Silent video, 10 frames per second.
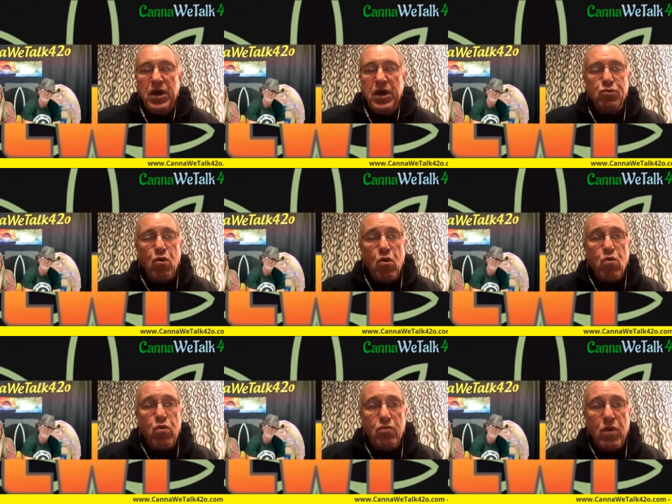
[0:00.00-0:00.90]
and they
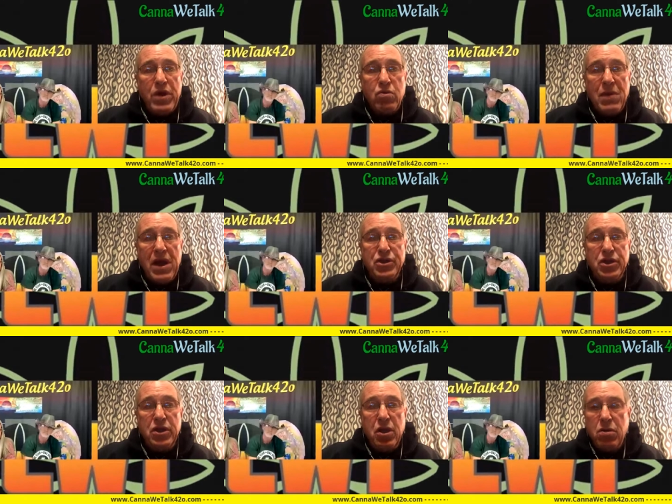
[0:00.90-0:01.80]
throw regular
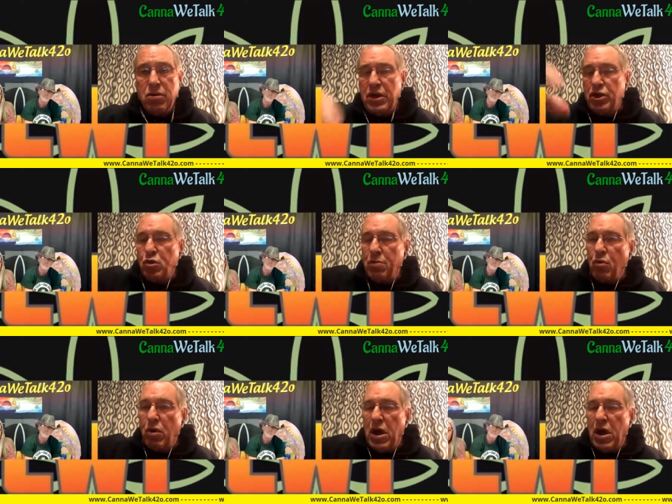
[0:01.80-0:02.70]
mice in there. They
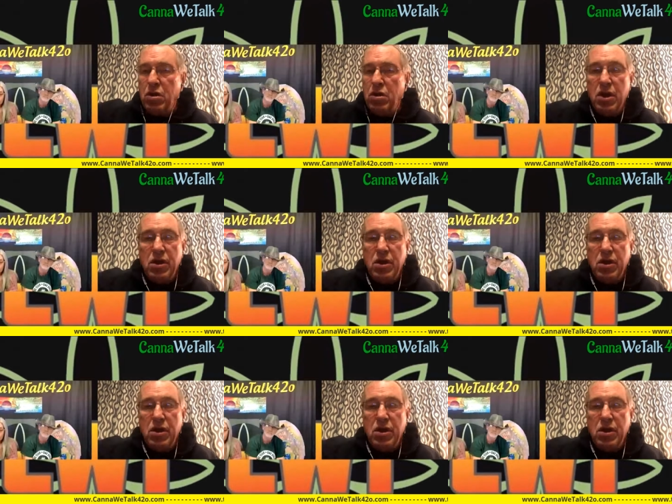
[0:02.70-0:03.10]
swim around.